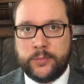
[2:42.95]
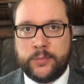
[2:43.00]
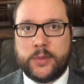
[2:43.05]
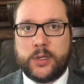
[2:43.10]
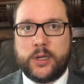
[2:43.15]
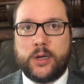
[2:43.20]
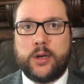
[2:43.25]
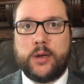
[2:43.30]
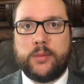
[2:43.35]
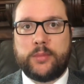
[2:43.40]

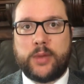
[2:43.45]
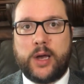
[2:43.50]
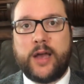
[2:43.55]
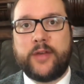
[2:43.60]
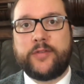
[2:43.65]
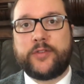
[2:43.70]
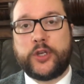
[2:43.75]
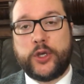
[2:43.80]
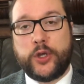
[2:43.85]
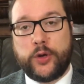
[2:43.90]

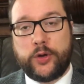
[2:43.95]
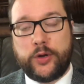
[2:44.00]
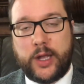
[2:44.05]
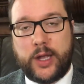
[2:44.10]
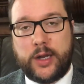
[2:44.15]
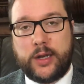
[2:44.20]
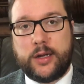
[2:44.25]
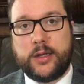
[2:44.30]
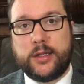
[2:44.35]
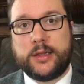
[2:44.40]
I've
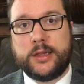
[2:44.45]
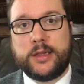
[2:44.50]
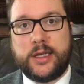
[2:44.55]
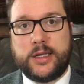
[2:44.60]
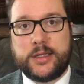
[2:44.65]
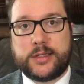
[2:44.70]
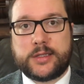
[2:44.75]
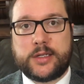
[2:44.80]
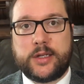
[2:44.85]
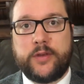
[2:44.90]
curated a
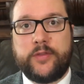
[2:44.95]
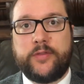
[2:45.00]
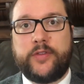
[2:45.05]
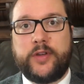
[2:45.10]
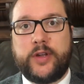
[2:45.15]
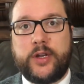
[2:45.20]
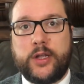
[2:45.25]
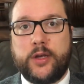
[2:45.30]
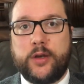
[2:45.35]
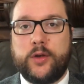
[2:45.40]
list of
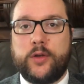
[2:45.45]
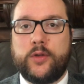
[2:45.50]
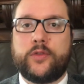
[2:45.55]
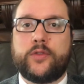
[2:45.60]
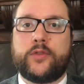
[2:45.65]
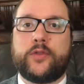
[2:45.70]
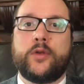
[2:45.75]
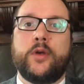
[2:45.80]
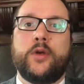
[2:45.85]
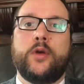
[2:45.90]

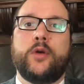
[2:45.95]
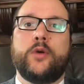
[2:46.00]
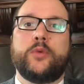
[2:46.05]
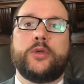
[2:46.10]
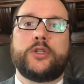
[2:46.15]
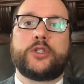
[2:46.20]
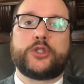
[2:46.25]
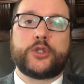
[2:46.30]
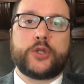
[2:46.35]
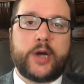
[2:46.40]
videos
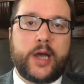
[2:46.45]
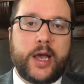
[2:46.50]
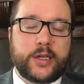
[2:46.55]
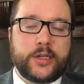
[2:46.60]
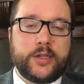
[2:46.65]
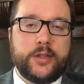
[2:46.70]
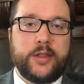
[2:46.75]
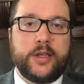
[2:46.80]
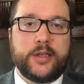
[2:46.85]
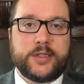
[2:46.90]
which track
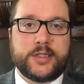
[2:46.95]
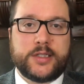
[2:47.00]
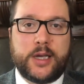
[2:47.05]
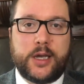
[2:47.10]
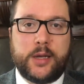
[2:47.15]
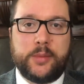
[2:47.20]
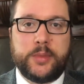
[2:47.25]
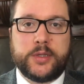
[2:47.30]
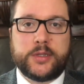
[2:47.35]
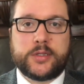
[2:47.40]
to the
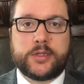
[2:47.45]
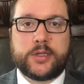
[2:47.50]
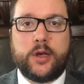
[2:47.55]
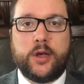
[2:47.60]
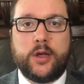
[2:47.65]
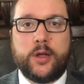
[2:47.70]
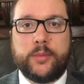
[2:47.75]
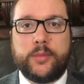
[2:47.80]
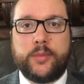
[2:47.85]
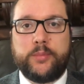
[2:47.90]
assignments
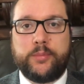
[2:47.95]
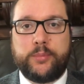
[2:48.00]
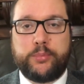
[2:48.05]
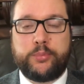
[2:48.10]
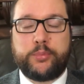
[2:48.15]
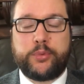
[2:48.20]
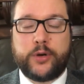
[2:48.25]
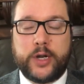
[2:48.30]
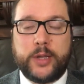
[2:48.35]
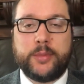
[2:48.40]

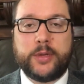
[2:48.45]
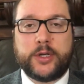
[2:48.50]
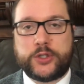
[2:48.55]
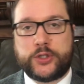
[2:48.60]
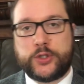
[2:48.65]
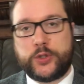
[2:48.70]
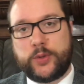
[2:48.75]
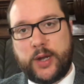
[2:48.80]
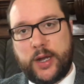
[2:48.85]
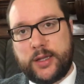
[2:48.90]
pretty much
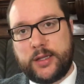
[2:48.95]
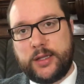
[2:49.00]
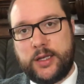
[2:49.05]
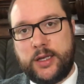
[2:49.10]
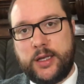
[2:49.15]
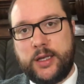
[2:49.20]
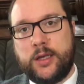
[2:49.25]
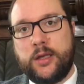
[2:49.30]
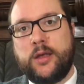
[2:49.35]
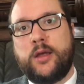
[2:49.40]

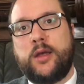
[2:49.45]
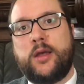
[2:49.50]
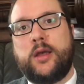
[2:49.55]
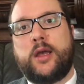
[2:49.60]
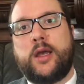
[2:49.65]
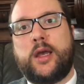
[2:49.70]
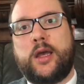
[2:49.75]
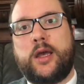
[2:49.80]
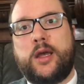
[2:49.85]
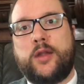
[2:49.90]
directly,
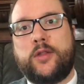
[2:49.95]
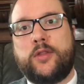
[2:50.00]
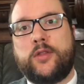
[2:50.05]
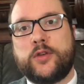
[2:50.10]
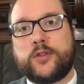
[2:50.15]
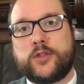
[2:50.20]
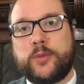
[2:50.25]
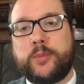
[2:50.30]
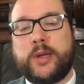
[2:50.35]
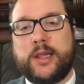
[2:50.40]
and
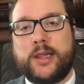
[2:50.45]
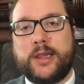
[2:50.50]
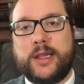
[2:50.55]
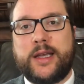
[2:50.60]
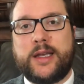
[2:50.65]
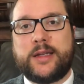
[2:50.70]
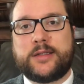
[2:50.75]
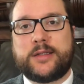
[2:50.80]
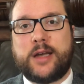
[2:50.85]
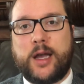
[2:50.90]
those will be
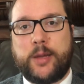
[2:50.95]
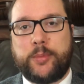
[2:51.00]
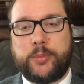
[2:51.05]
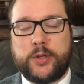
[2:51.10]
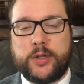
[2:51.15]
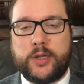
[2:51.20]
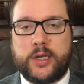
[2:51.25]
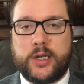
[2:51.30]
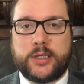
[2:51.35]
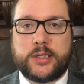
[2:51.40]

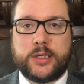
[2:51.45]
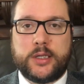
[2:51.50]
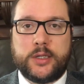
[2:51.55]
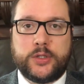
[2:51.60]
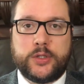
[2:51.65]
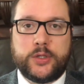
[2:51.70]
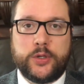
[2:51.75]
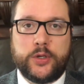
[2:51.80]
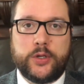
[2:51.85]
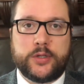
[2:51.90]
hyperlinked
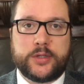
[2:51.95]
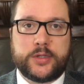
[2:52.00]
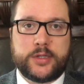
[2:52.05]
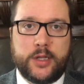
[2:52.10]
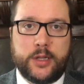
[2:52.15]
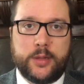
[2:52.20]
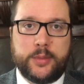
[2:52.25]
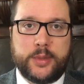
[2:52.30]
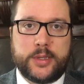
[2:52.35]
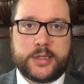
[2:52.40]
into your
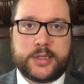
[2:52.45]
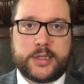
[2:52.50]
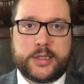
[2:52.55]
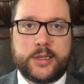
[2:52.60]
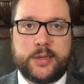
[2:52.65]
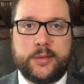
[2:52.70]
syllabus.